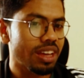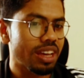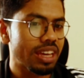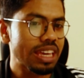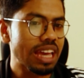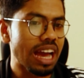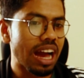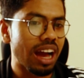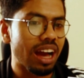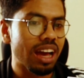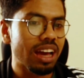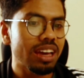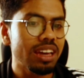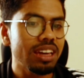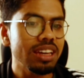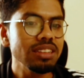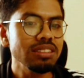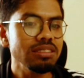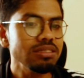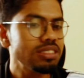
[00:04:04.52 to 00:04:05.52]
Yeah,
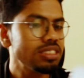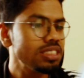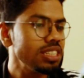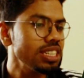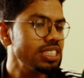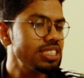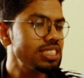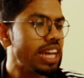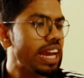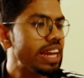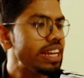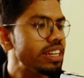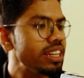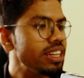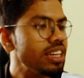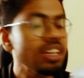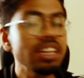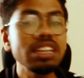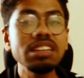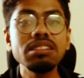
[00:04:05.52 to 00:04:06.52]
in
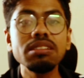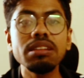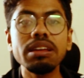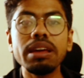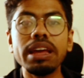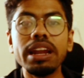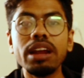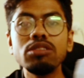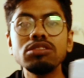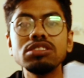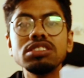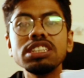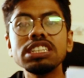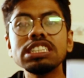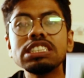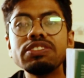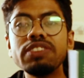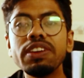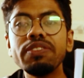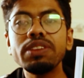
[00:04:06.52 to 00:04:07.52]
680, in around
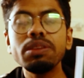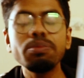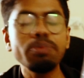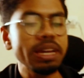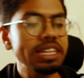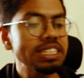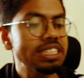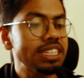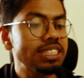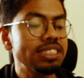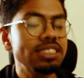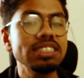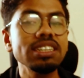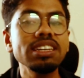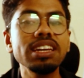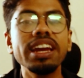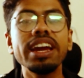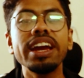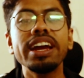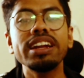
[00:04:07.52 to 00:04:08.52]
650 pages,
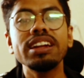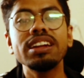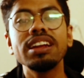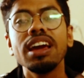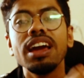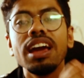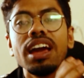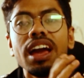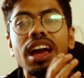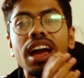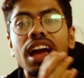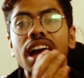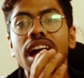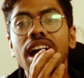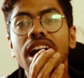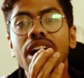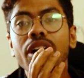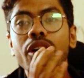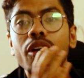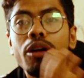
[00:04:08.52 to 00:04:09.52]
he had
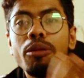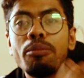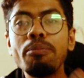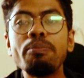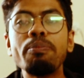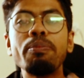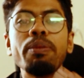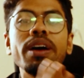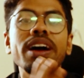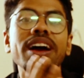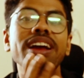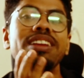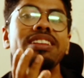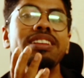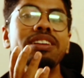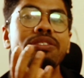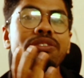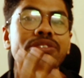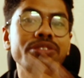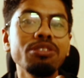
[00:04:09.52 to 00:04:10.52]
compiled
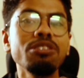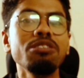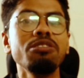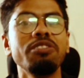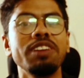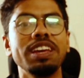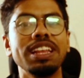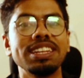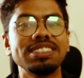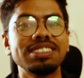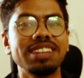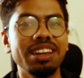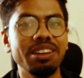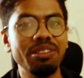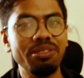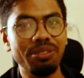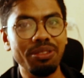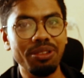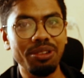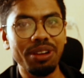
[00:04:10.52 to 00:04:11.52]
the full VLSI
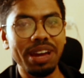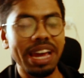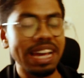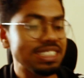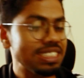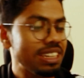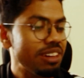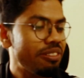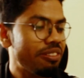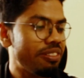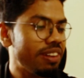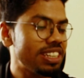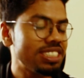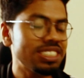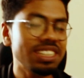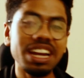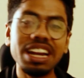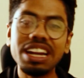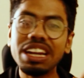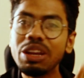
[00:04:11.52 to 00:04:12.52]
flow. As a
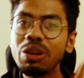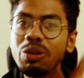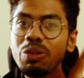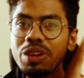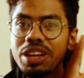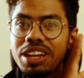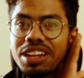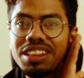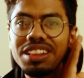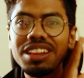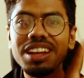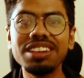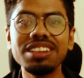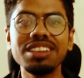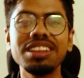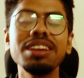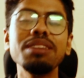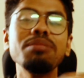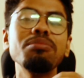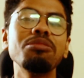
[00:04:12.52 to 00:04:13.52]
fresher, you need
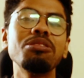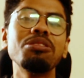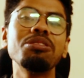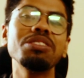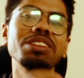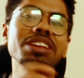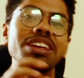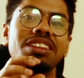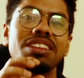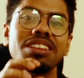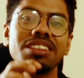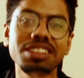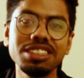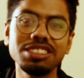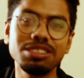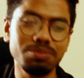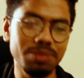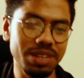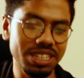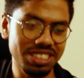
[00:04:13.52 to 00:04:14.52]
nothing more than
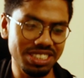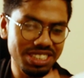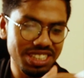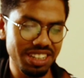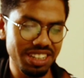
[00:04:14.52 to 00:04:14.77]
this much.